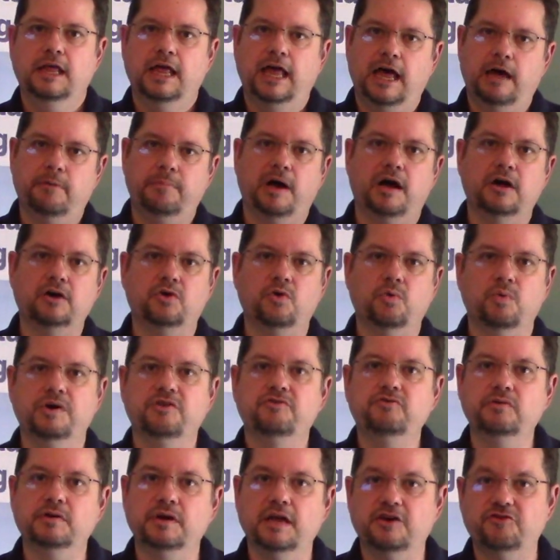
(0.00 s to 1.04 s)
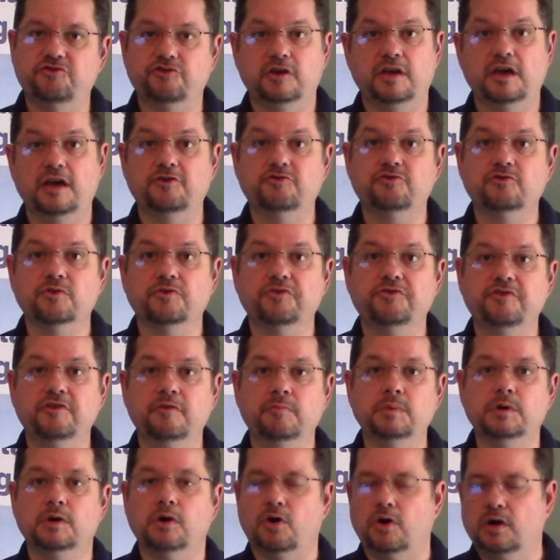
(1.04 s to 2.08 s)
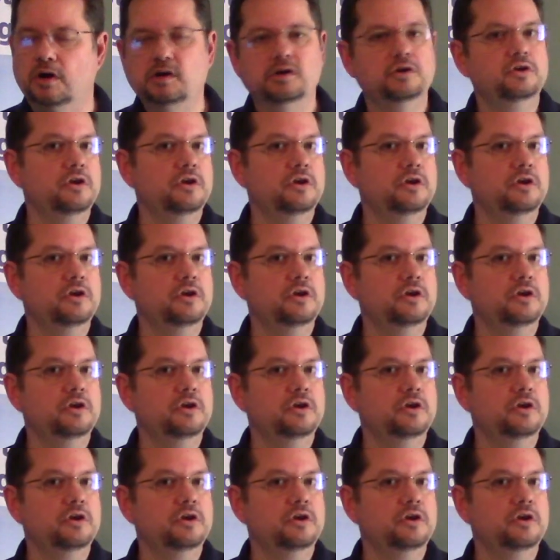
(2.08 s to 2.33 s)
How about going to an educational seminar?